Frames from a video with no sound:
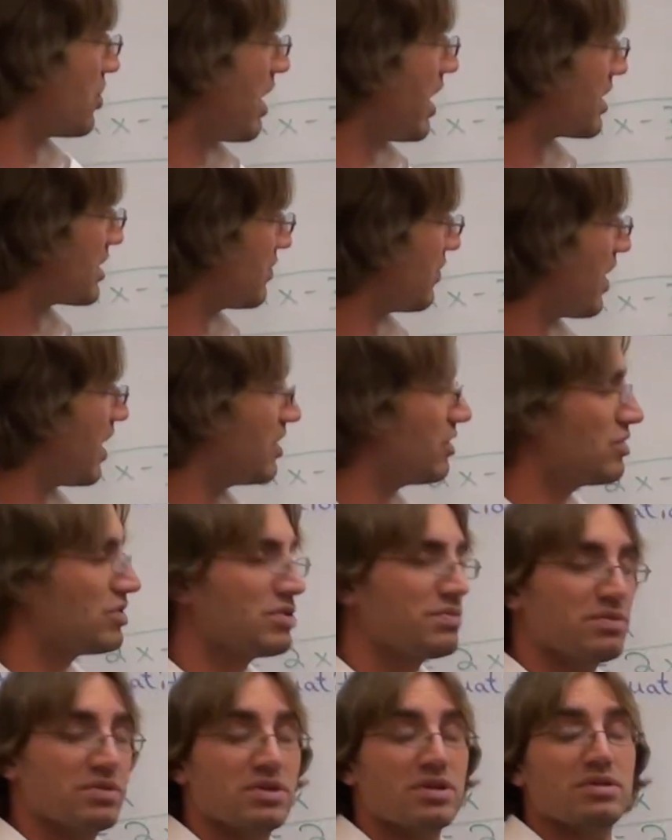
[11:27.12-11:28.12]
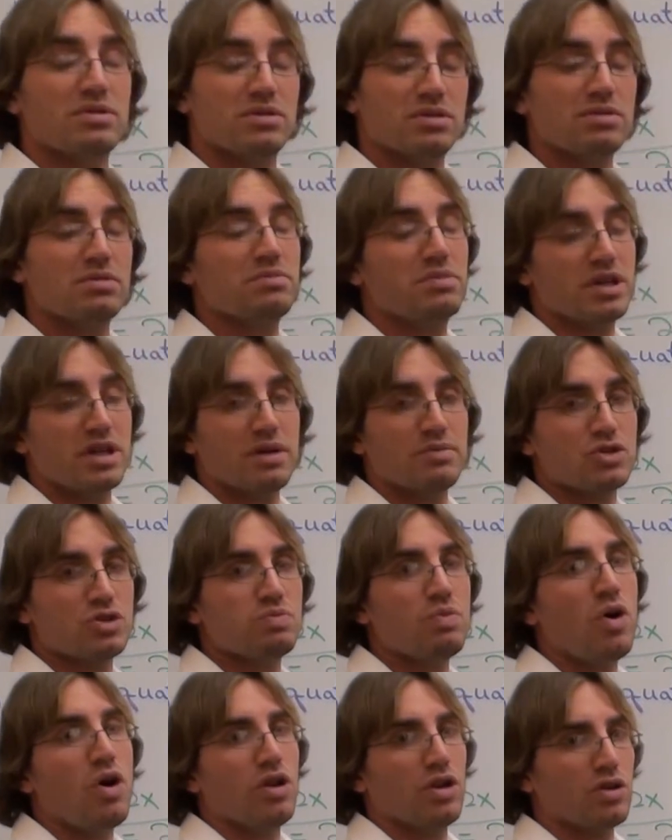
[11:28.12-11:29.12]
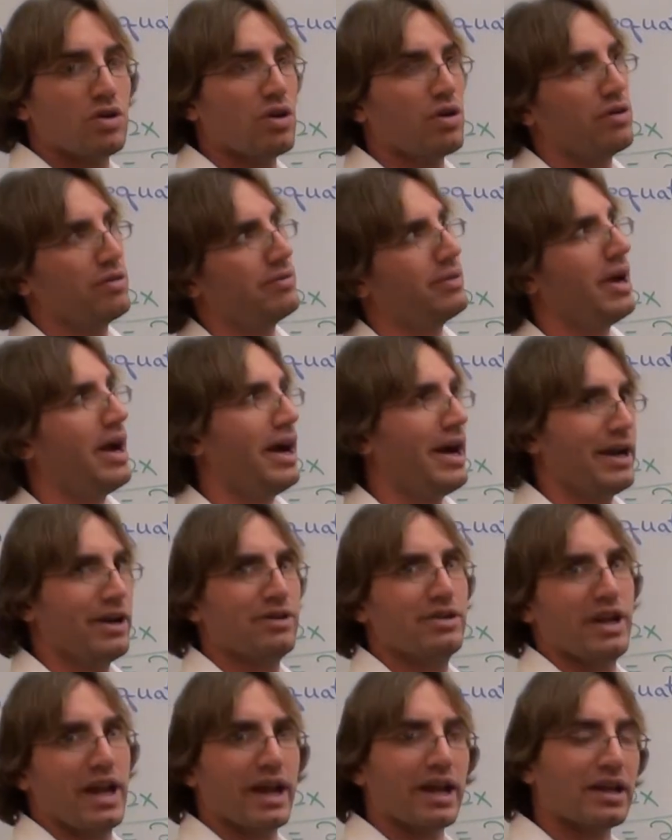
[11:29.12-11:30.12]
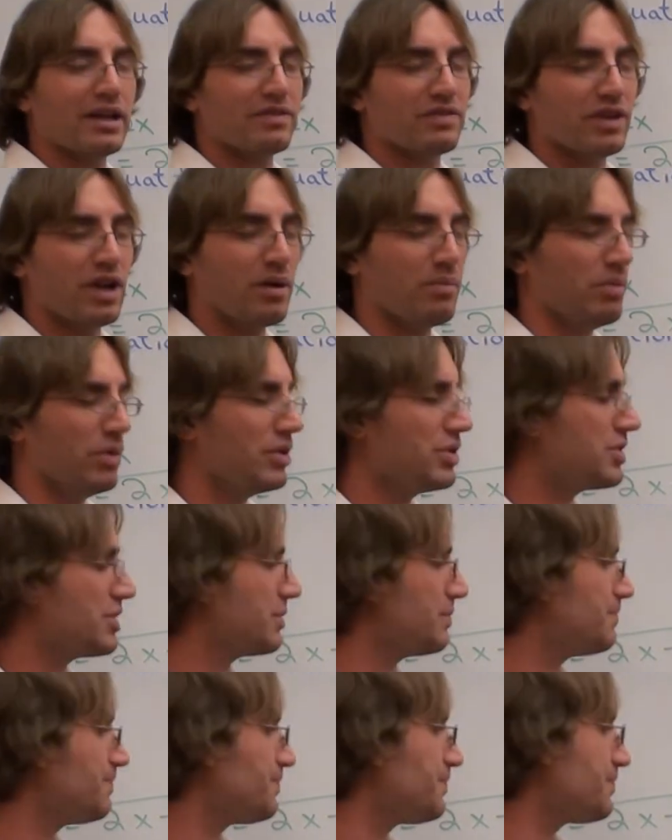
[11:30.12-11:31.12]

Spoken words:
your x values become smaller or higher negative numbers.